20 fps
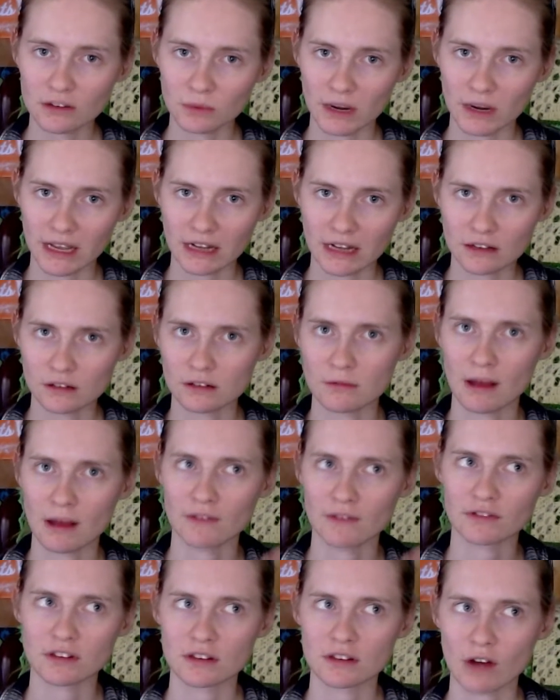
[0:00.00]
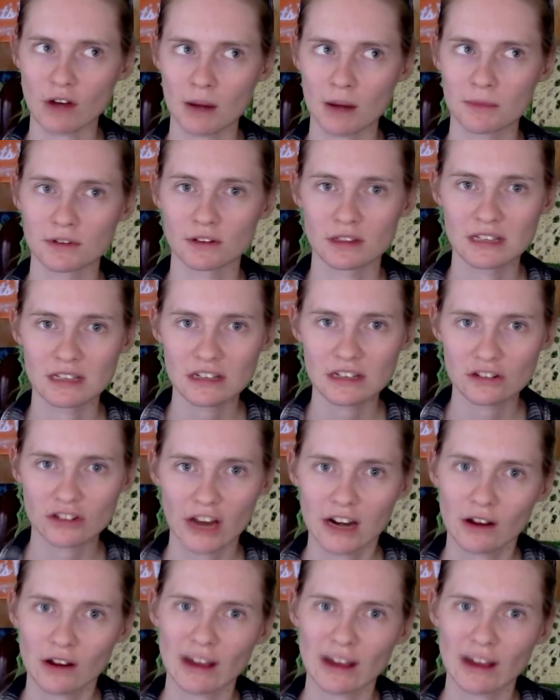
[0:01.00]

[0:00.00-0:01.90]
when I get a certain amount of subscribers on this channel,